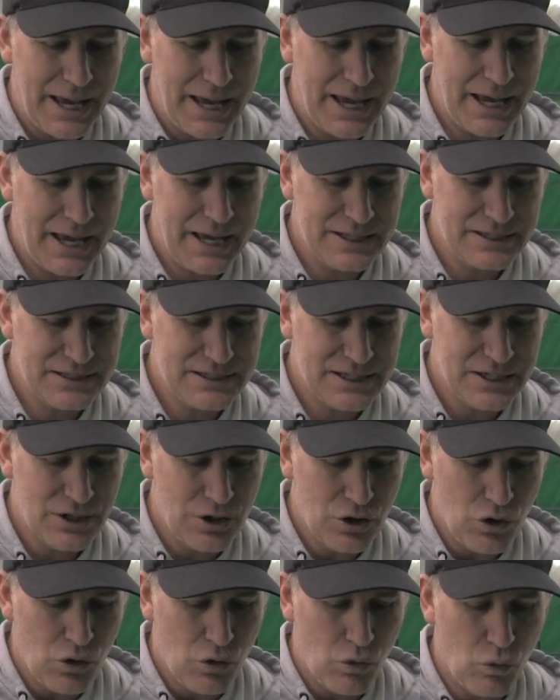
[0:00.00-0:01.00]
And
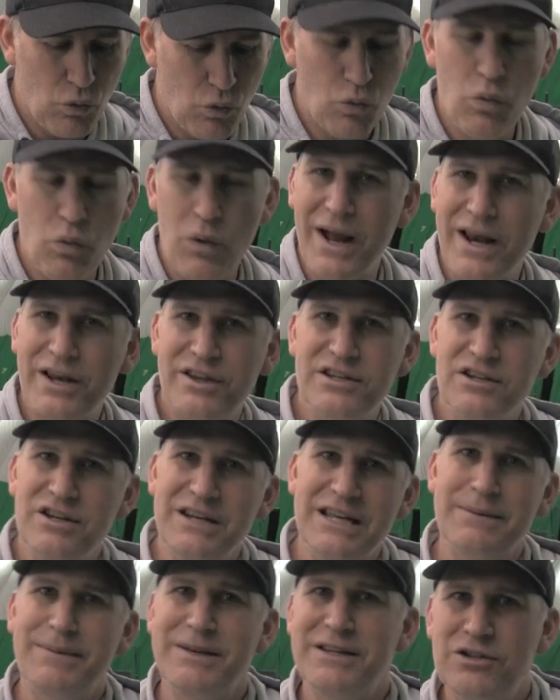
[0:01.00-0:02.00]
what do you
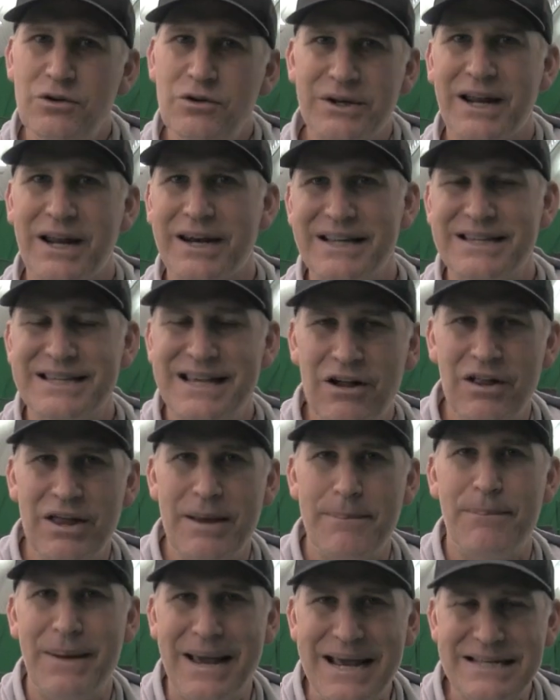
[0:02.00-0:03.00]
need to be doing on a
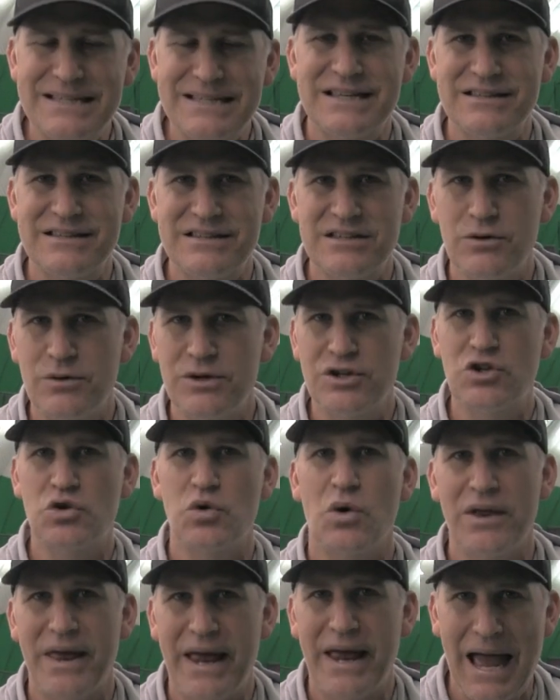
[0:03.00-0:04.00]
daily basis to
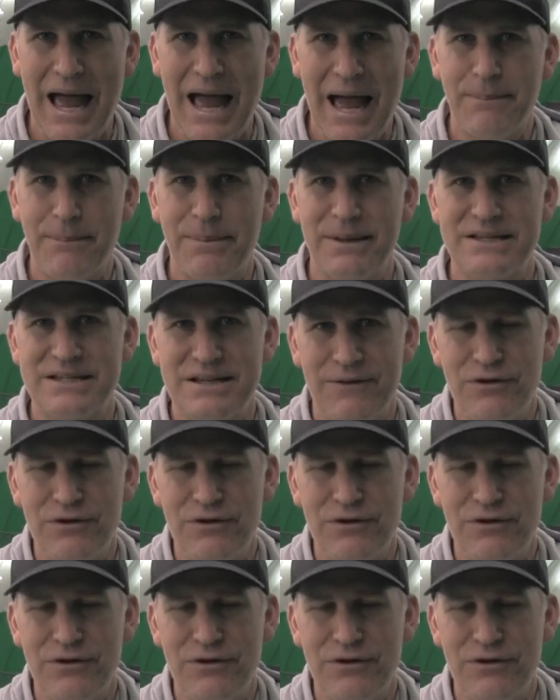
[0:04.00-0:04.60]
ensure that happens?